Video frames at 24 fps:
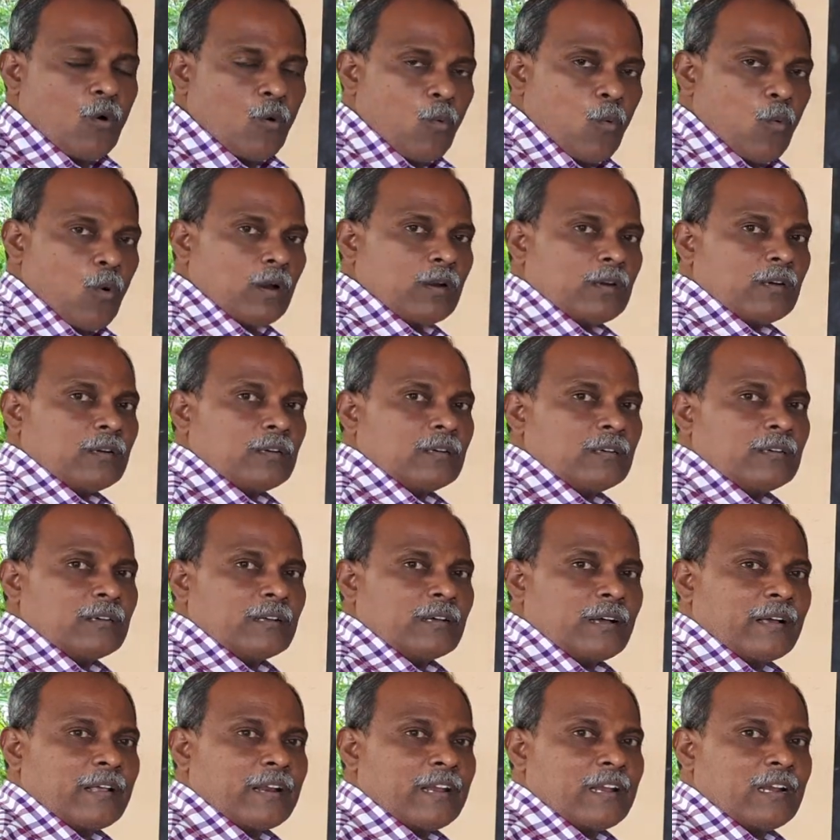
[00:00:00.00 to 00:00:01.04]
1
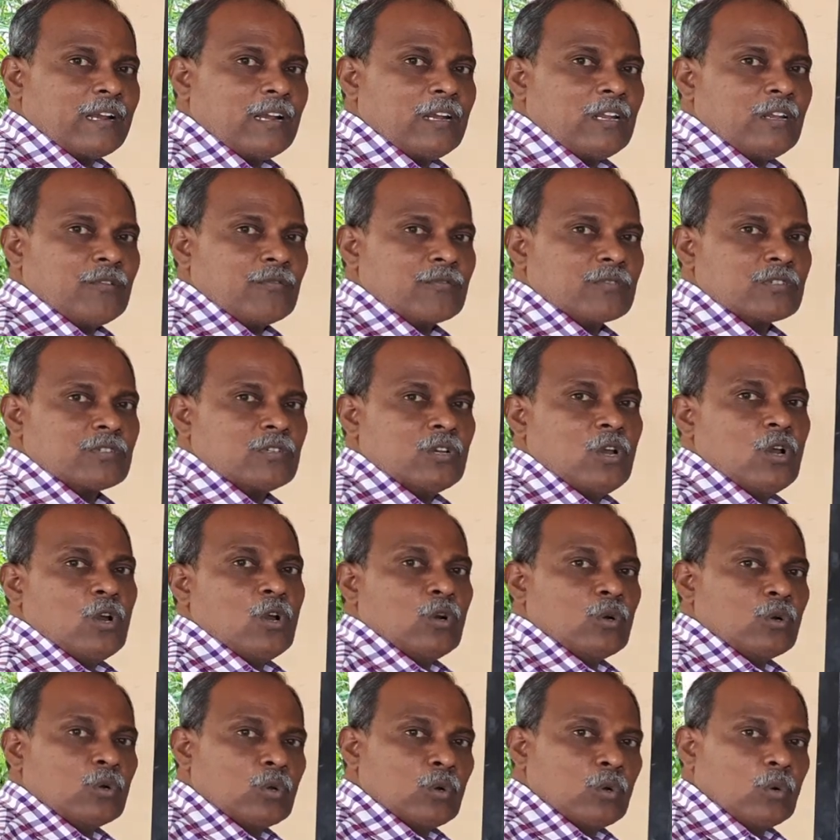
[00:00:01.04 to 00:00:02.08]
green leaves,
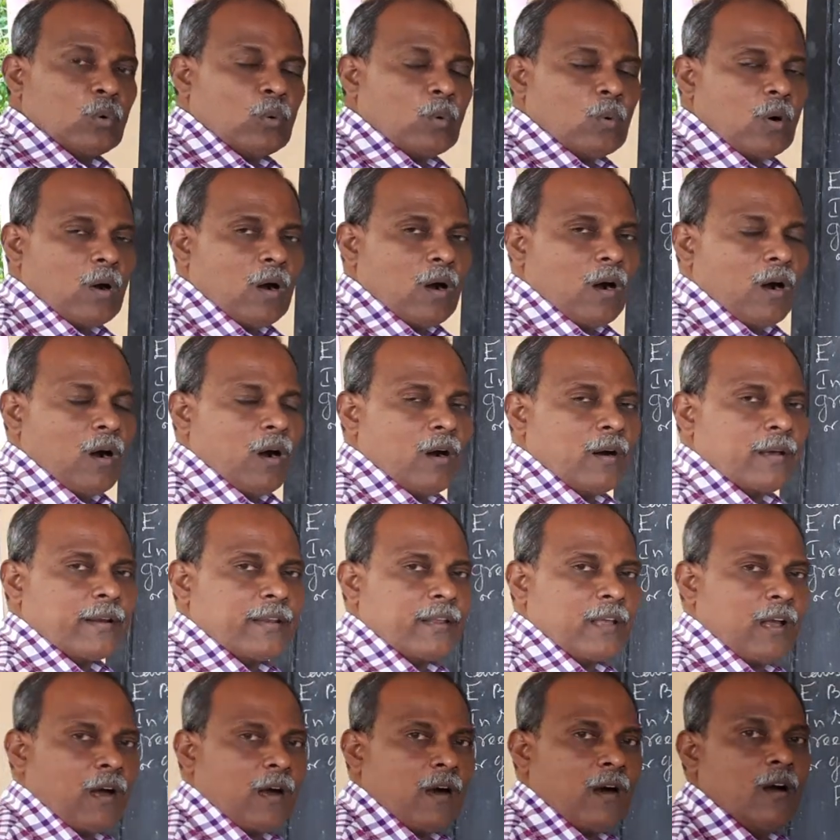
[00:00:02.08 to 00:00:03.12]
2
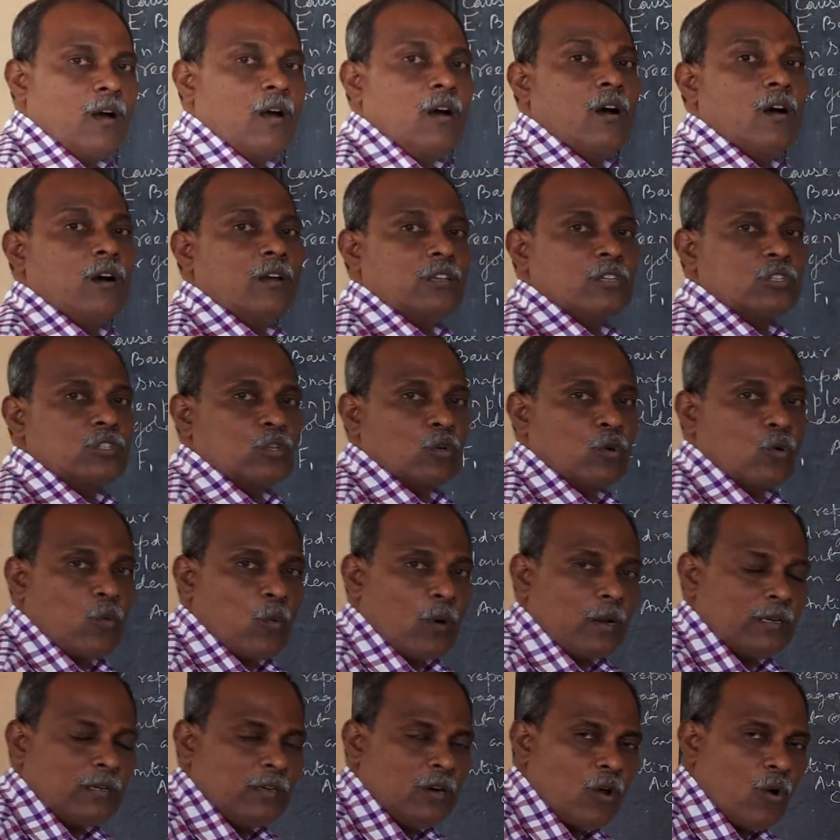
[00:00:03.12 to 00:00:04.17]
aurea is to
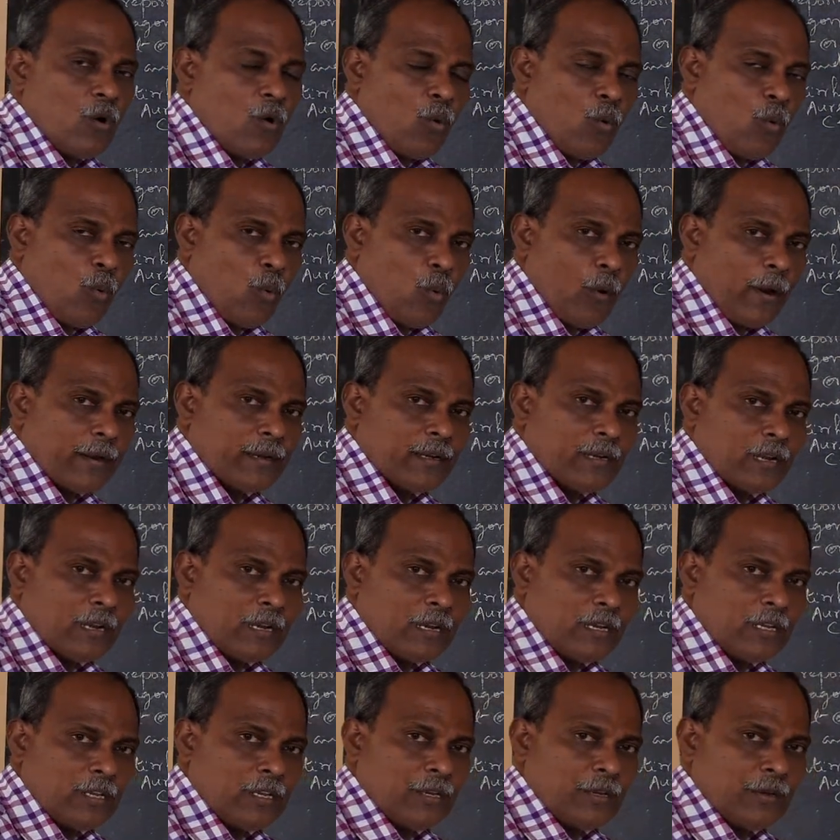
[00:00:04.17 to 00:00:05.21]
1 white
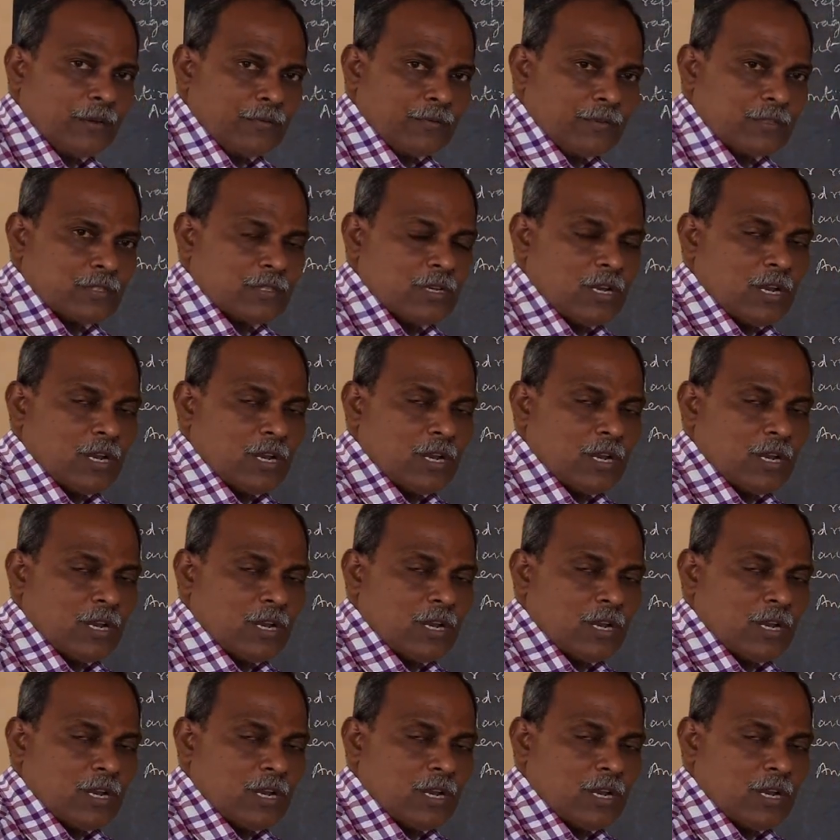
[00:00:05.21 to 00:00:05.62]
leaves.